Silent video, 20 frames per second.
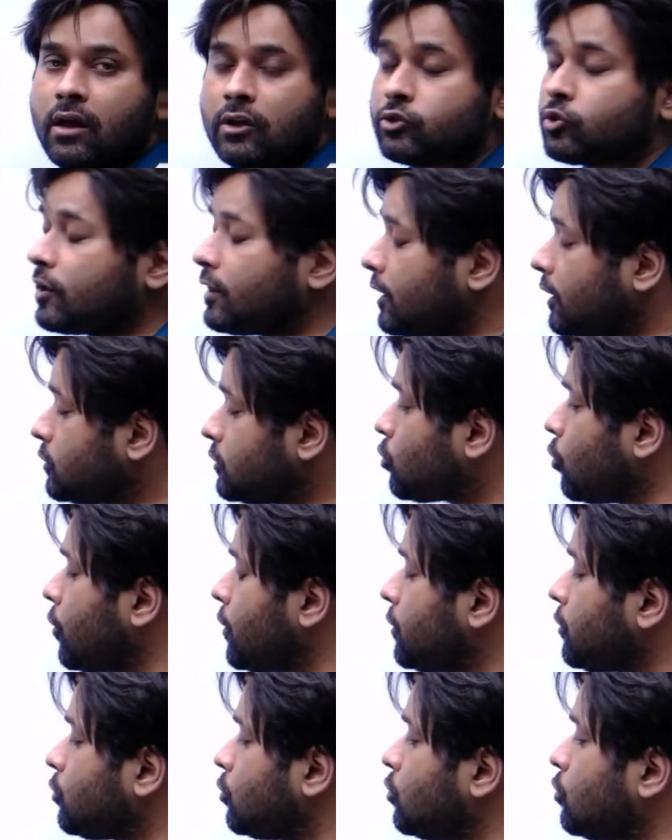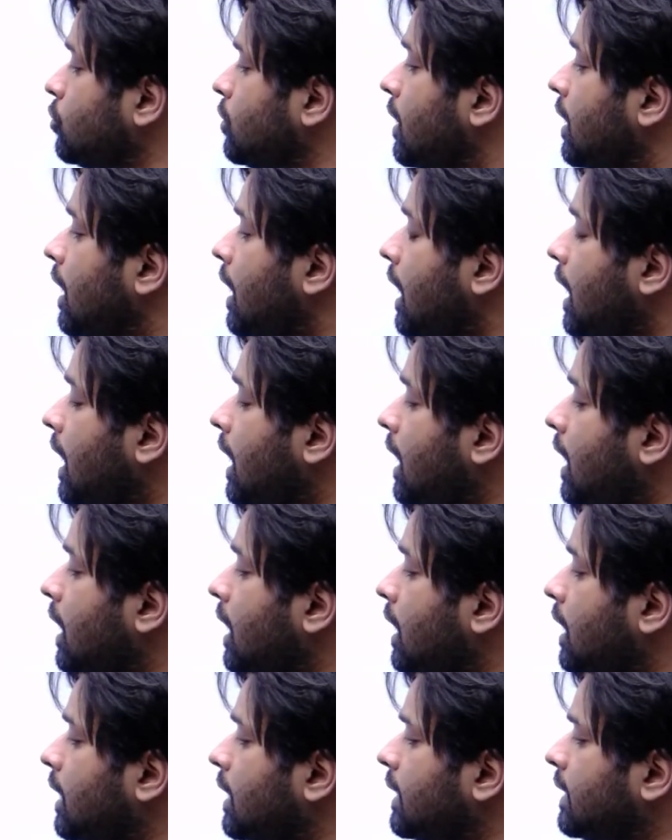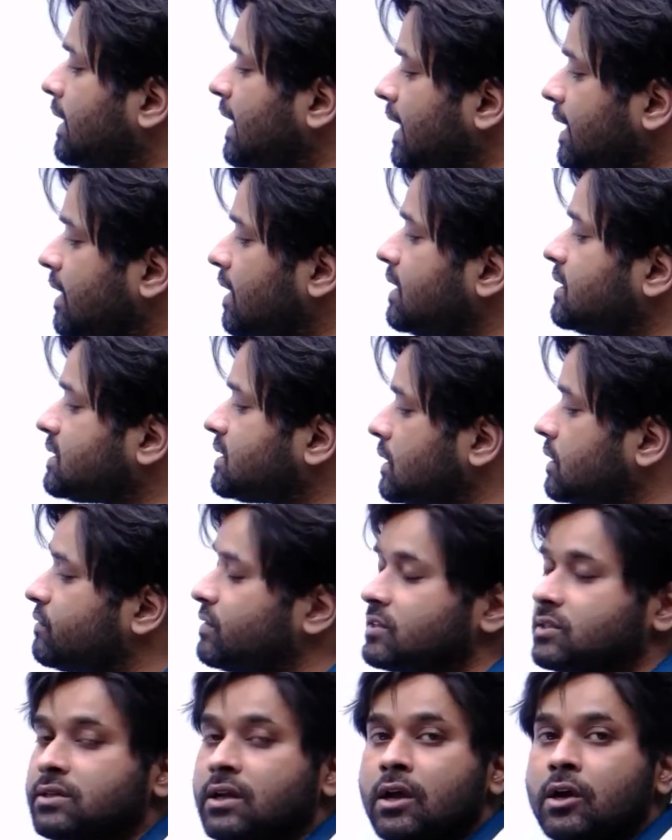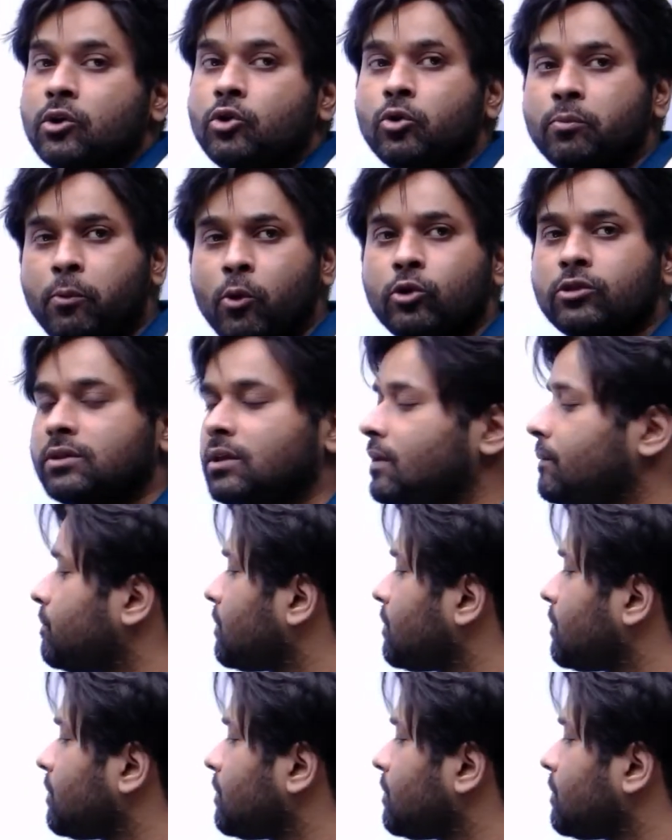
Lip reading: He is going to render his service to both.